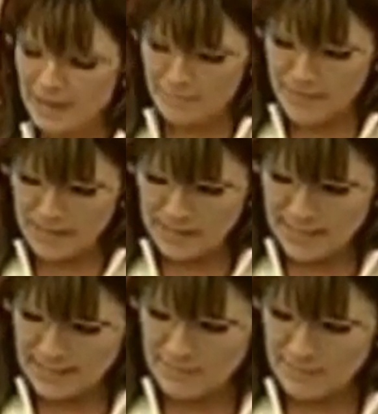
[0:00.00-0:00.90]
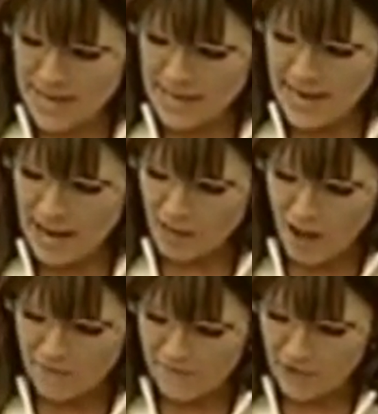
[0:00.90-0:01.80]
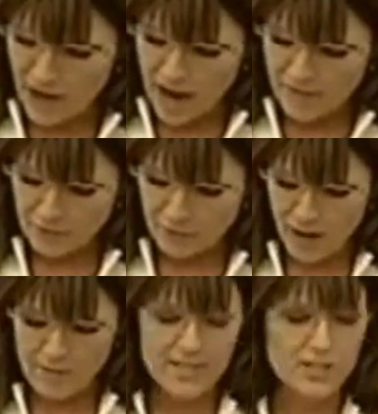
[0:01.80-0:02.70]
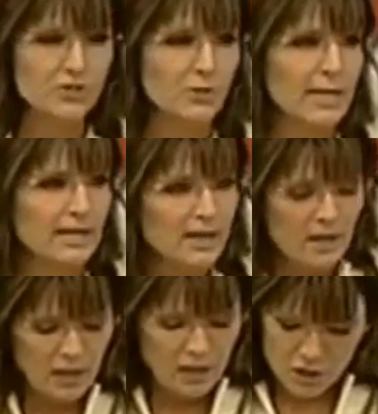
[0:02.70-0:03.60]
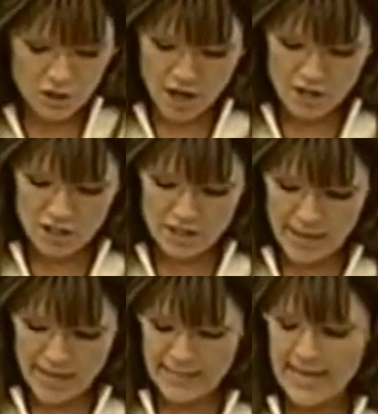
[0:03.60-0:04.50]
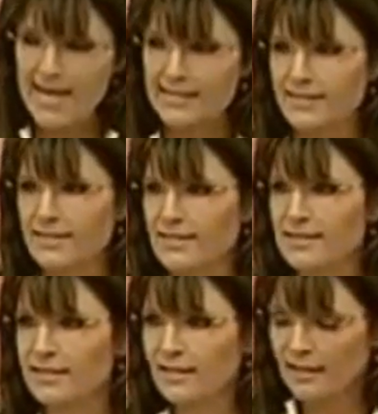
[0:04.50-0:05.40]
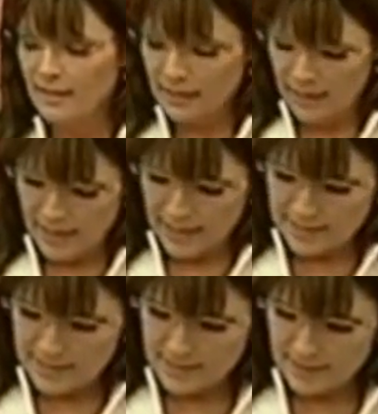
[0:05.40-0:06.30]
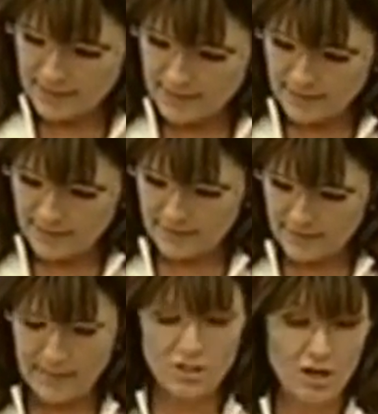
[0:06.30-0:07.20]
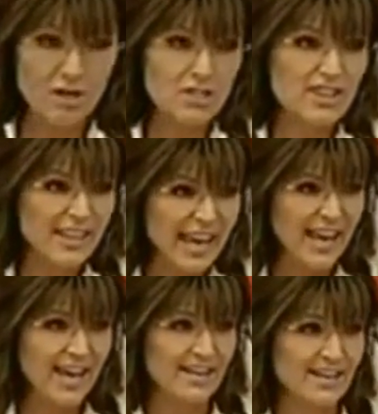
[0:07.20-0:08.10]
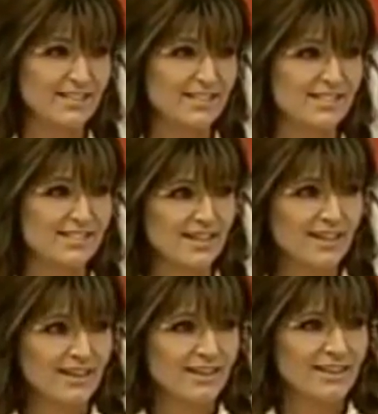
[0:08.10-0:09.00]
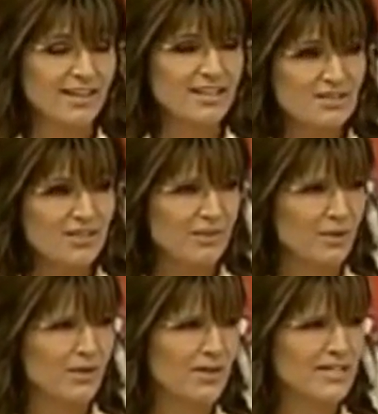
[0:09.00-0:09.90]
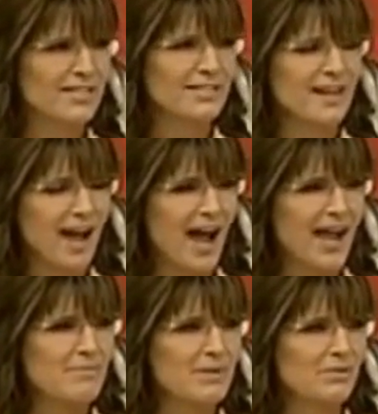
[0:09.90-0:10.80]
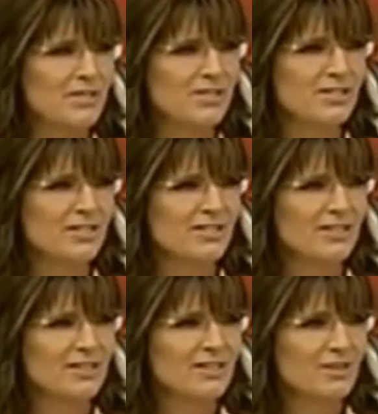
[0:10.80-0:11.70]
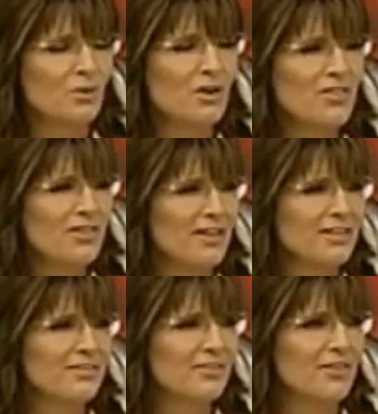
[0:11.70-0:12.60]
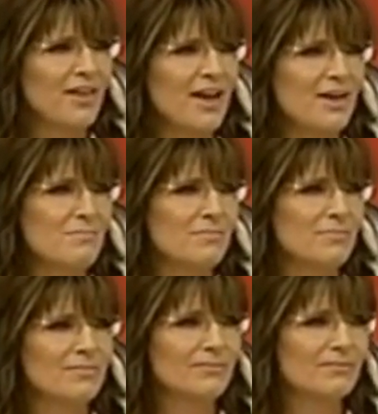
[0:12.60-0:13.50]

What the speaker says: by millions of men now long forgotten throughout history who charged the bayonets, and They charged the cannons. They knew they were going to die, but it was worth it for them,